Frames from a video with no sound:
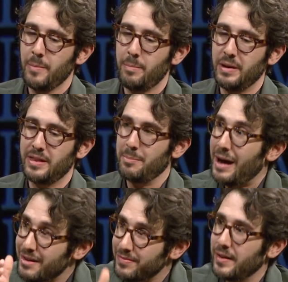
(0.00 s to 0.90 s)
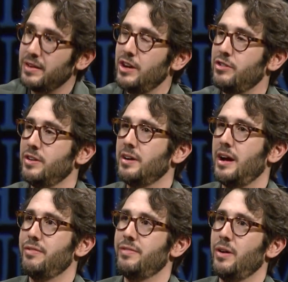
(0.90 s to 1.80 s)
But that my foundation,
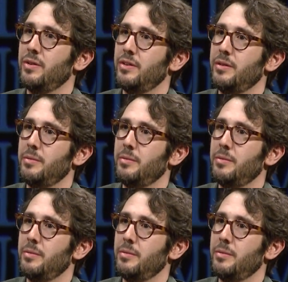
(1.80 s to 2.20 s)
I felt